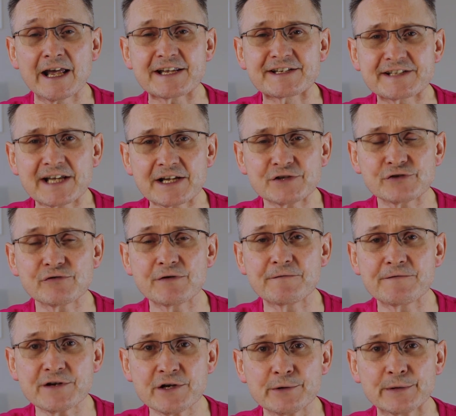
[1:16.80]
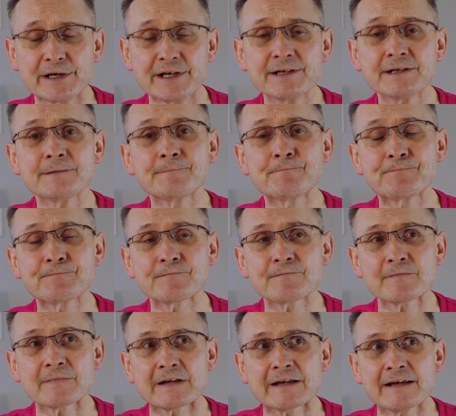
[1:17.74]
Eccentric viewing
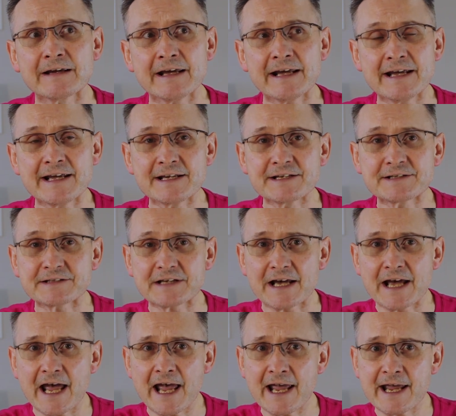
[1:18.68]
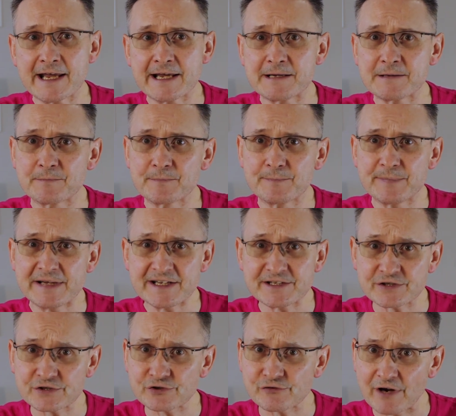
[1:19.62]
is a
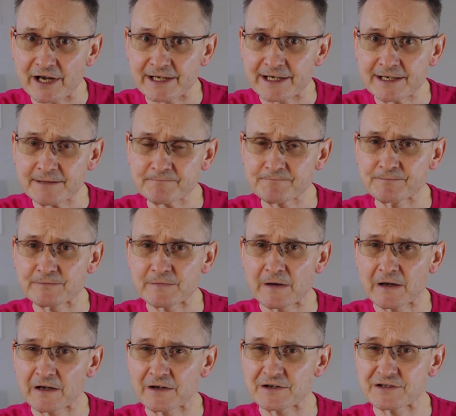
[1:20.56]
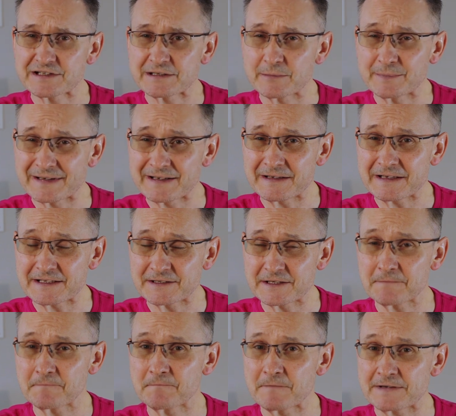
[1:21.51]
piece of training because it be
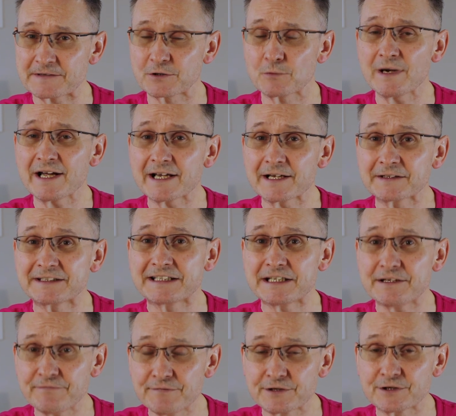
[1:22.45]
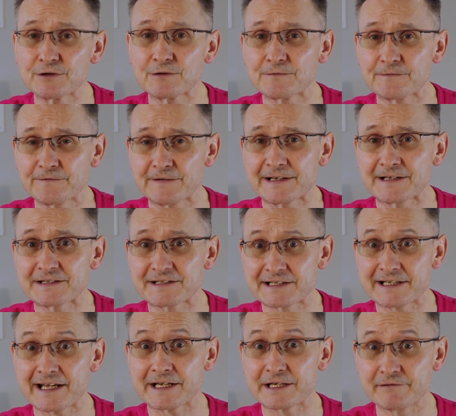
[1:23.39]
it's, it's quite a difficult thing
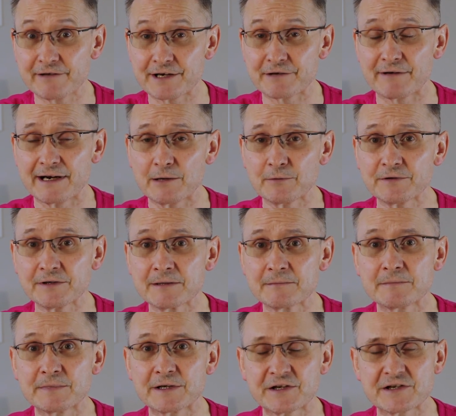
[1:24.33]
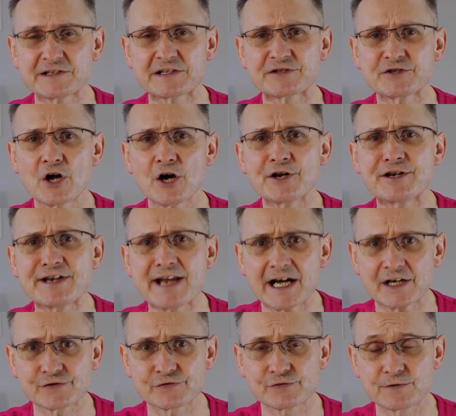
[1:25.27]
to get your head around because it's not a
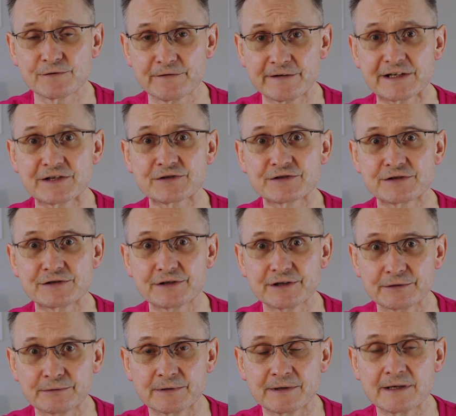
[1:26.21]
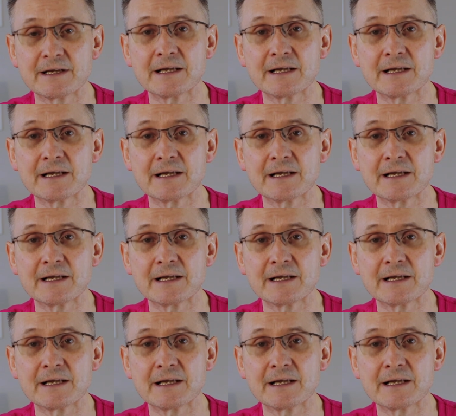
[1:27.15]
natural thing to do.